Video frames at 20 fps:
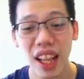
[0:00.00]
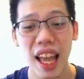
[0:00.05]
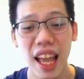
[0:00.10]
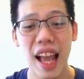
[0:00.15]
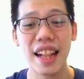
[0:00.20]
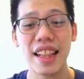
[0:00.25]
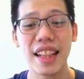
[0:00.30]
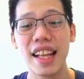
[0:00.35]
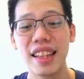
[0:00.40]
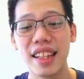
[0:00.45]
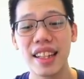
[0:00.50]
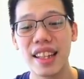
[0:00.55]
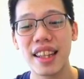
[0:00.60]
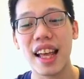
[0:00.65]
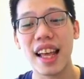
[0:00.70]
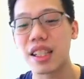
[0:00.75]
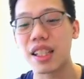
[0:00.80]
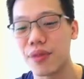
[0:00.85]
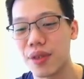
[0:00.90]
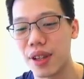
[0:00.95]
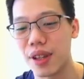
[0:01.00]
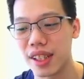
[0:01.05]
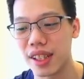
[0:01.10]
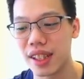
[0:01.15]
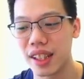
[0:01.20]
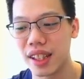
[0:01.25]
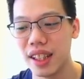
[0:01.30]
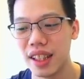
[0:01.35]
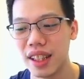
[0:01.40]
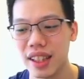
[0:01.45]
And then the next verse
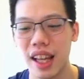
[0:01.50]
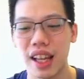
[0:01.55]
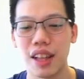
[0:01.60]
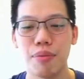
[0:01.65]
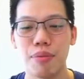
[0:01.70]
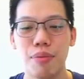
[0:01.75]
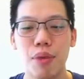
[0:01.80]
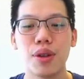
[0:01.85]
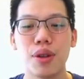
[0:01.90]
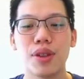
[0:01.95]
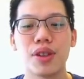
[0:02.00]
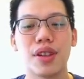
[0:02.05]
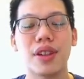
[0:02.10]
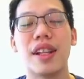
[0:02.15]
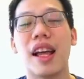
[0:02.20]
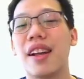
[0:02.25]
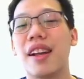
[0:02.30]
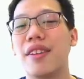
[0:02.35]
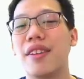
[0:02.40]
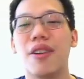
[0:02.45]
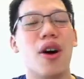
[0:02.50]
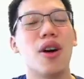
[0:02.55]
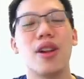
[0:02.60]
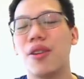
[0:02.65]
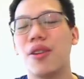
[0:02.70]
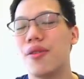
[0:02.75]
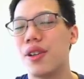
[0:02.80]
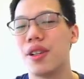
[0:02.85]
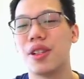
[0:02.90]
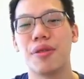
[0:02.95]
that all
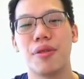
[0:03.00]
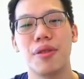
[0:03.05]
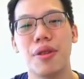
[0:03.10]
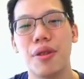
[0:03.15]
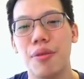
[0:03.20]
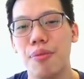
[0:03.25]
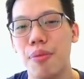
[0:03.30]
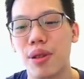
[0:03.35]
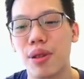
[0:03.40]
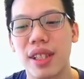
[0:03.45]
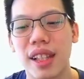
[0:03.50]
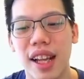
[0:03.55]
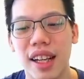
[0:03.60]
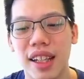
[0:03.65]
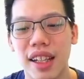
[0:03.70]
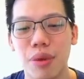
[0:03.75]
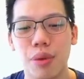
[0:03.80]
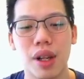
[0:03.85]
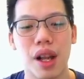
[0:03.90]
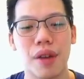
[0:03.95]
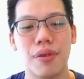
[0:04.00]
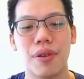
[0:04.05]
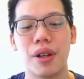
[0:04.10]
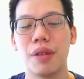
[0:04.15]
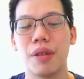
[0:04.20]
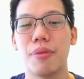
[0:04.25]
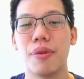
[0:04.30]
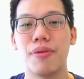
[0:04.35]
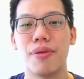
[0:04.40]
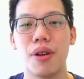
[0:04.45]
of us most likely would have
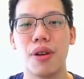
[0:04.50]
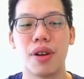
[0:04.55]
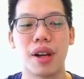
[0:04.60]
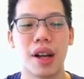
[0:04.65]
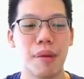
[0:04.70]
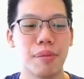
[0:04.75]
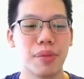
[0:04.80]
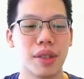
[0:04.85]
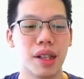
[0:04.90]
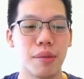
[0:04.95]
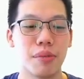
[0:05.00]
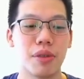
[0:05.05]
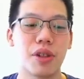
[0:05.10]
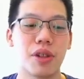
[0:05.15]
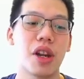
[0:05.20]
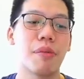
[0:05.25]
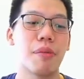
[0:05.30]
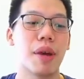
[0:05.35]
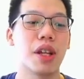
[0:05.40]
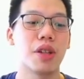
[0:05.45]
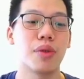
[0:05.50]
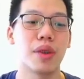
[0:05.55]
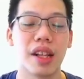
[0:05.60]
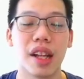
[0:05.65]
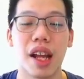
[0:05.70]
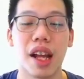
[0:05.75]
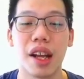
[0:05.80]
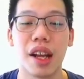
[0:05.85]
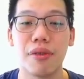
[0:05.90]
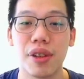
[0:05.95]
heard before comes up. Jeremiah
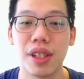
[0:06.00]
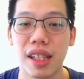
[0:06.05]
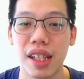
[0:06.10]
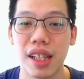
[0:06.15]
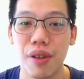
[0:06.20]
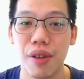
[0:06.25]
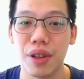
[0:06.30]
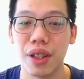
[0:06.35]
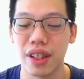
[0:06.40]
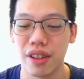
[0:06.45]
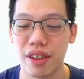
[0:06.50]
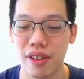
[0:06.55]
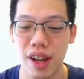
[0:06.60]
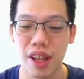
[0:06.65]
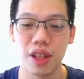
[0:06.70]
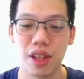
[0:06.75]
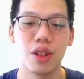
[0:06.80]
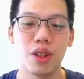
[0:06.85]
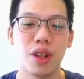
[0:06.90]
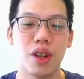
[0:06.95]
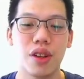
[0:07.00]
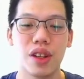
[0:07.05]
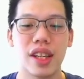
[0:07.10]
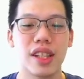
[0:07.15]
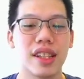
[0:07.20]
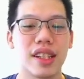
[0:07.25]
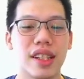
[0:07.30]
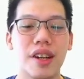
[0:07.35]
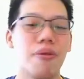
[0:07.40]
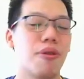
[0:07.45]
29 verse 11, right? You know this.
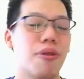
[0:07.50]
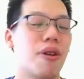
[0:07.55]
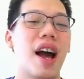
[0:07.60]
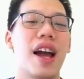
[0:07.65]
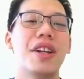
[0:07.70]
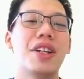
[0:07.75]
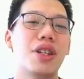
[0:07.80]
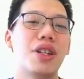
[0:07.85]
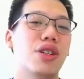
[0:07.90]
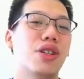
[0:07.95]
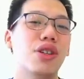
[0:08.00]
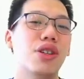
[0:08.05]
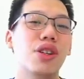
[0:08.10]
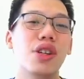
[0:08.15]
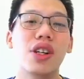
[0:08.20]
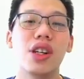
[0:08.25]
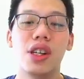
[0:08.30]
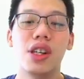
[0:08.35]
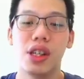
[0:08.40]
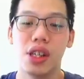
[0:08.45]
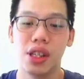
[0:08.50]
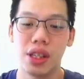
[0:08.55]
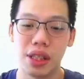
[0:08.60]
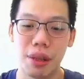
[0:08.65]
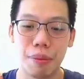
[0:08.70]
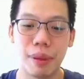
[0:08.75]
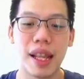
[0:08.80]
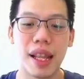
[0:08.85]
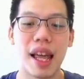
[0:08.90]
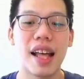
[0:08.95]
For I know
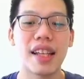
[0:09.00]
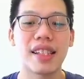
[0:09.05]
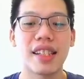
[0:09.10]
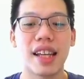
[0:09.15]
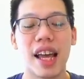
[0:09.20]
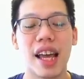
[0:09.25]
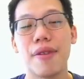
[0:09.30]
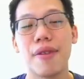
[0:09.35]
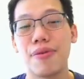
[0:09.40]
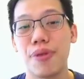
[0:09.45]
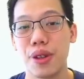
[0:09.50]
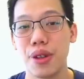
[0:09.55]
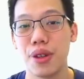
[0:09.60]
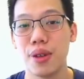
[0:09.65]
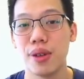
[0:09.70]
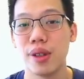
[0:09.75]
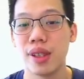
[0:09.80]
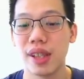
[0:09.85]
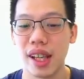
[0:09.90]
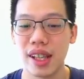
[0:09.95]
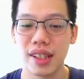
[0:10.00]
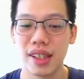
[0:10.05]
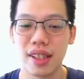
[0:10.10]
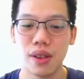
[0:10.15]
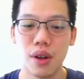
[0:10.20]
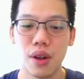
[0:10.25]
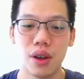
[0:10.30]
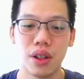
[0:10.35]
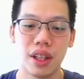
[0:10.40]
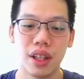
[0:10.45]
the plans I have for you, says the
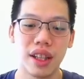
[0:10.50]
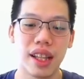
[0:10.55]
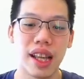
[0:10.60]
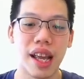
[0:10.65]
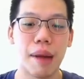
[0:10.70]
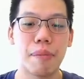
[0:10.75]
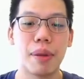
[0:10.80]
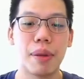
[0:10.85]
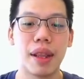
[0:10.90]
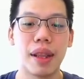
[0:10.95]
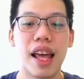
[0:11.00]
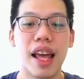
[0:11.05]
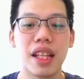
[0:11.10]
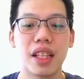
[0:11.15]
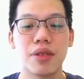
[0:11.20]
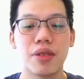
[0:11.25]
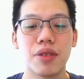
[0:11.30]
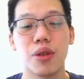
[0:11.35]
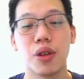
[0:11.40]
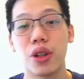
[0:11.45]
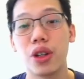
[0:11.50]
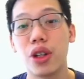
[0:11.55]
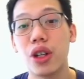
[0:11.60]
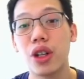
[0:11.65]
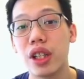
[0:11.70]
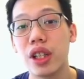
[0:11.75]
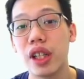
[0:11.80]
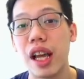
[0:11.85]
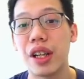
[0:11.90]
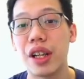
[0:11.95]
Lord. They are plans for
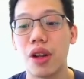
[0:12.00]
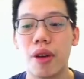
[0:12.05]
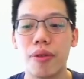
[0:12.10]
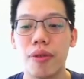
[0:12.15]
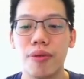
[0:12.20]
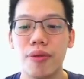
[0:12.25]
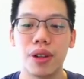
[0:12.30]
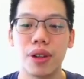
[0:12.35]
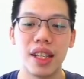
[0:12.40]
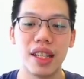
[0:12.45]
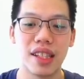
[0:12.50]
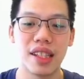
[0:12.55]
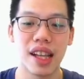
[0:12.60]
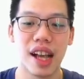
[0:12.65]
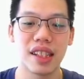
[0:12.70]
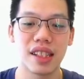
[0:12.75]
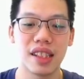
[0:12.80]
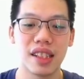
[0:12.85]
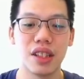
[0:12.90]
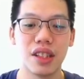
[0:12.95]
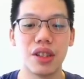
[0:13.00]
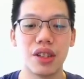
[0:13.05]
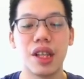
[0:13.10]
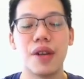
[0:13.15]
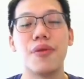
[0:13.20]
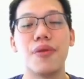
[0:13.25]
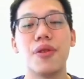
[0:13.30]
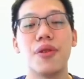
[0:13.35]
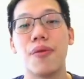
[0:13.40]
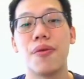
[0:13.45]
good and not for disaster, to
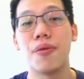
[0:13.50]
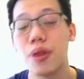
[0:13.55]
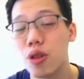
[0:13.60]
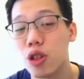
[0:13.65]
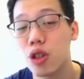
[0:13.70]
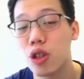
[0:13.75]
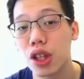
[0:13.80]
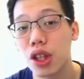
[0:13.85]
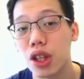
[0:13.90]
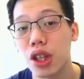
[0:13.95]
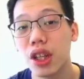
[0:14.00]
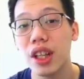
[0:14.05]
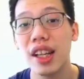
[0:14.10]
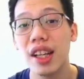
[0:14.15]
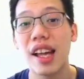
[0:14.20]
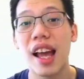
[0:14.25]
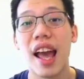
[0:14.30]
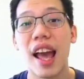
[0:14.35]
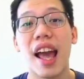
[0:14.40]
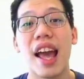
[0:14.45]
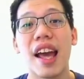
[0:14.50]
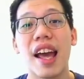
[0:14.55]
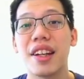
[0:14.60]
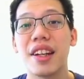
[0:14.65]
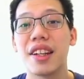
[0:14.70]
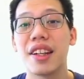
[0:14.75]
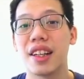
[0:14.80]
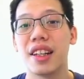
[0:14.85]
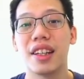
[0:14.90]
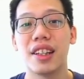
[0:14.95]
give you a future
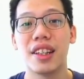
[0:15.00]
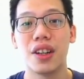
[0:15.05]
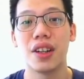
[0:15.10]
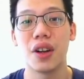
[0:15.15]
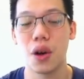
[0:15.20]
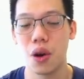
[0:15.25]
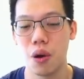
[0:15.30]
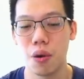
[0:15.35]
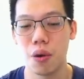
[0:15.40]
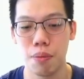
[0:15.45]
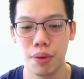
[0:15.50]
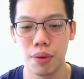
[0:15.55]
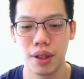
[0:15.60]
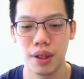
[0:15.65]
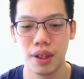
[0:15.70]
and a hope.